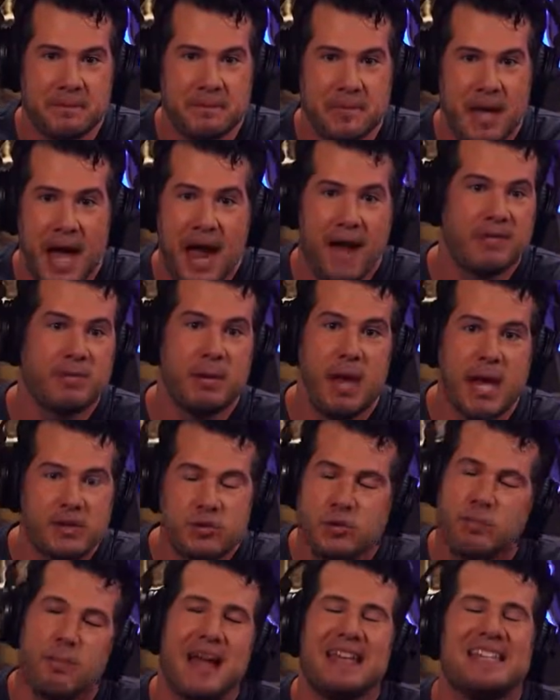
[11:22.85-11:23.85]
I have to be
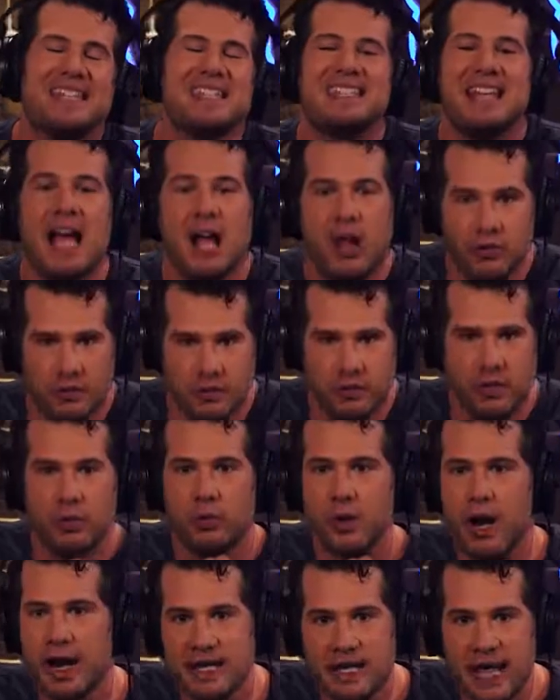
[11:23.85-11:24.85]
honest with myself.
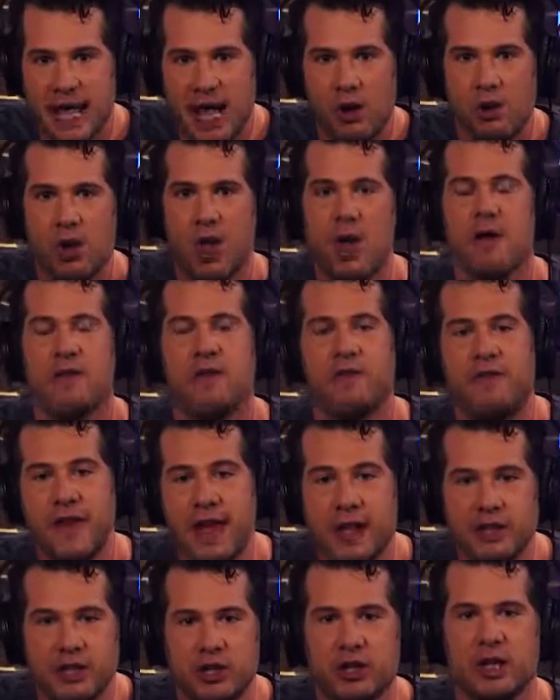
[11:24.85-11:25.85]
Right now,
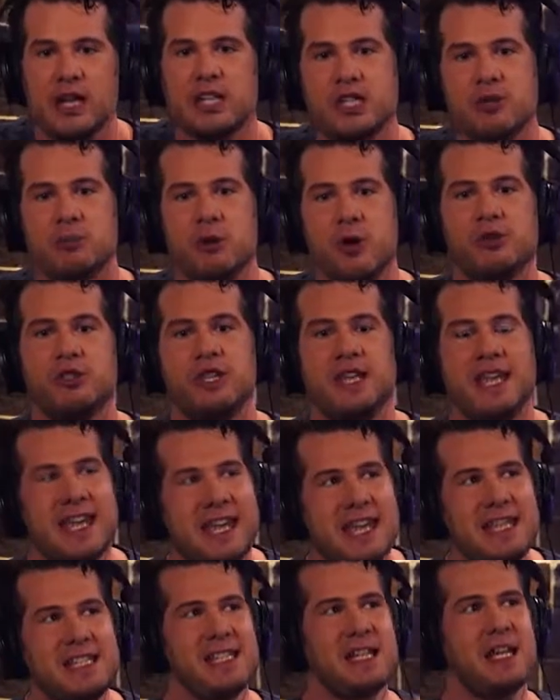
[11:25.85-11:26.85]
failure is the most
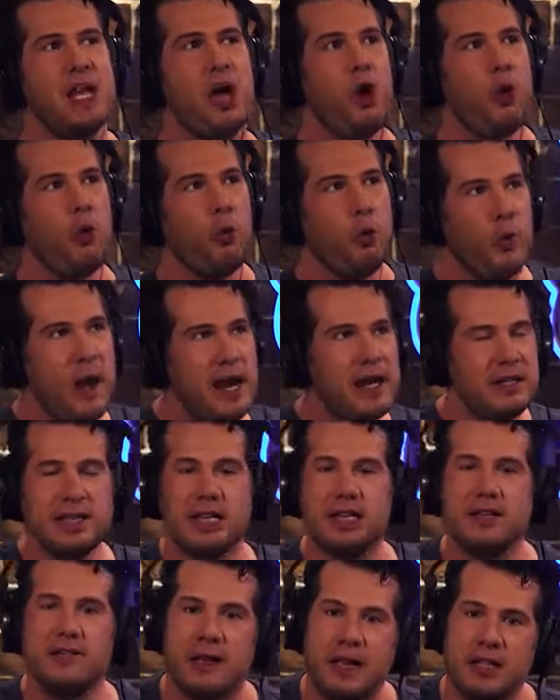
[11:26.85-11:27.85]
easy,
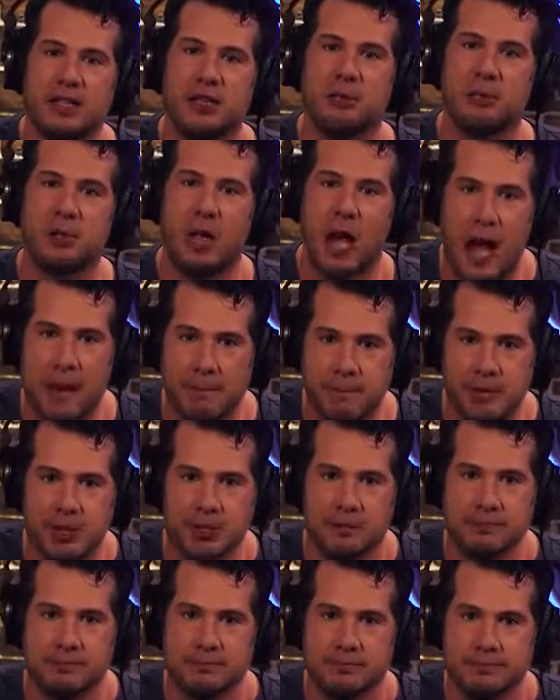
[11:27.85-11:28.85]
readily available
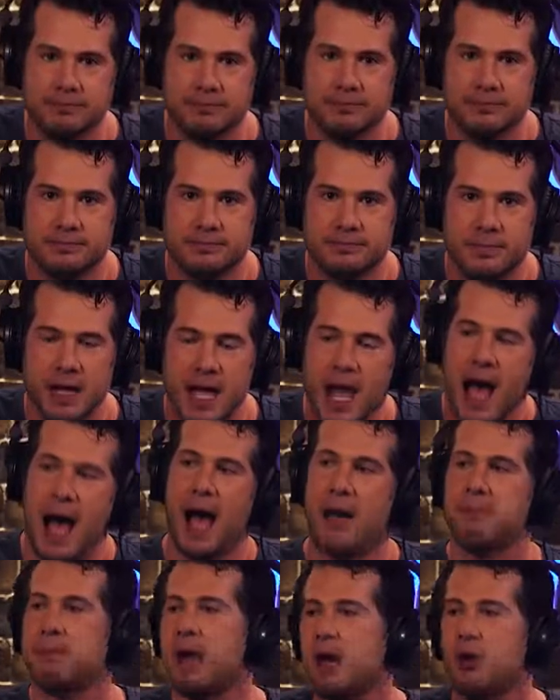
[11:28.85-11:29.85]
option.
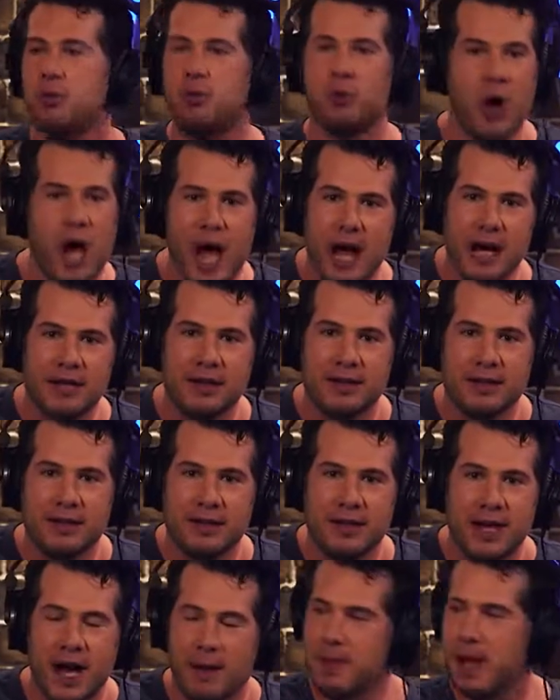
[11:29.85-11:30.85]
I'm not a rock.
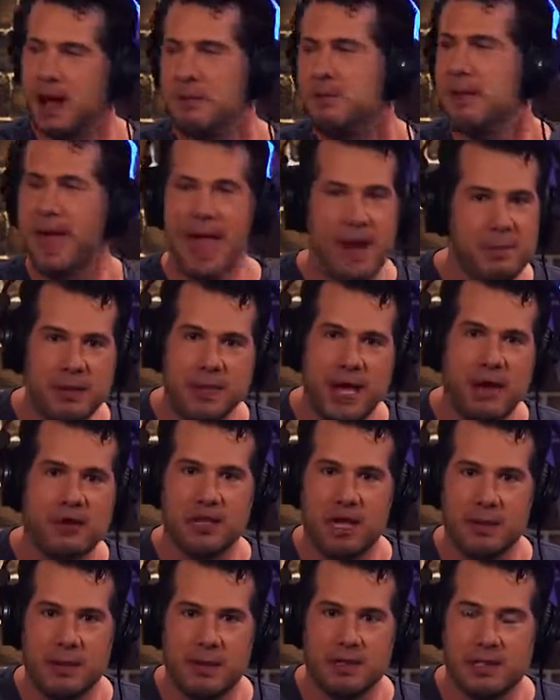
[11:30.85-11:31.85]
I'm not a man without
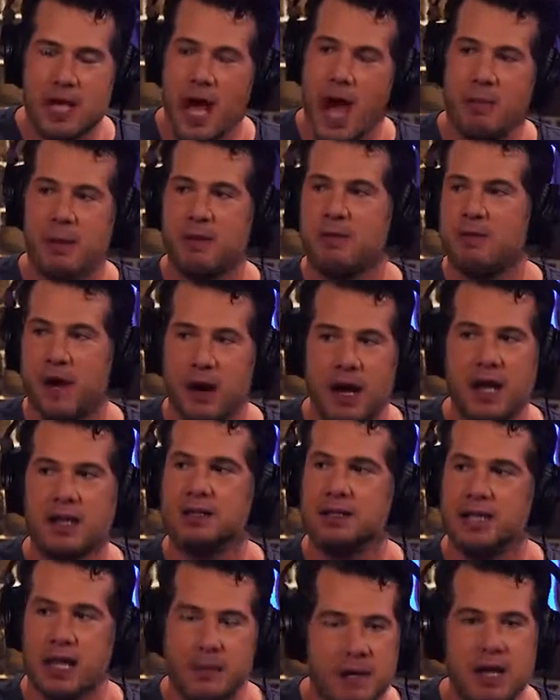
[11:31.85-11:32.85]
limits. I'm a very
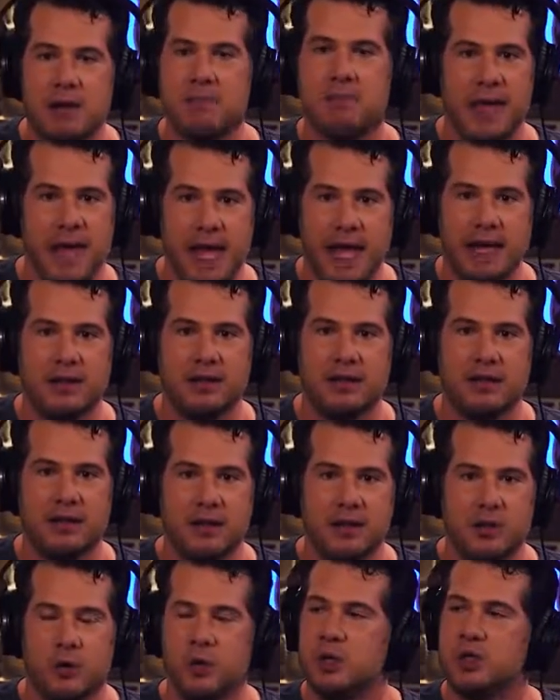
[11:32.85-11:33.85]
limited man
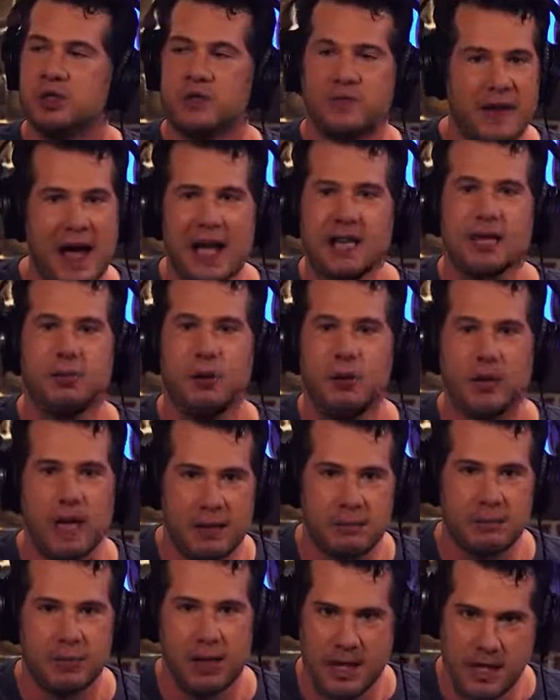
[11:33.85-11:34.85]
who is fallible
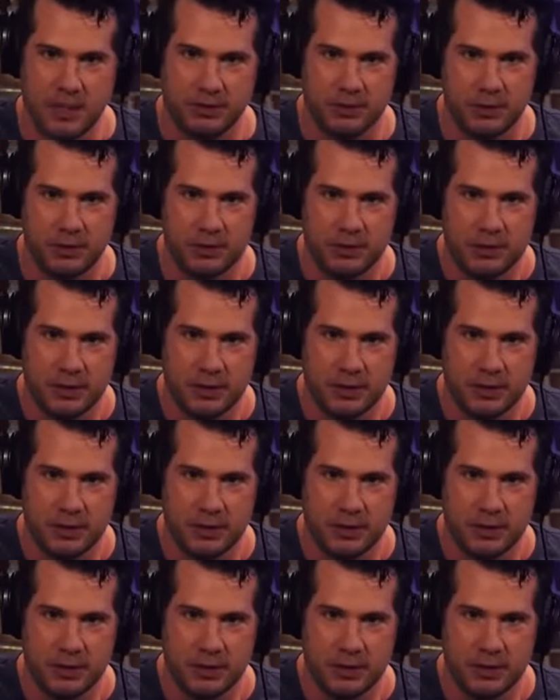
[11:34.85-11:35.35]
and breakable.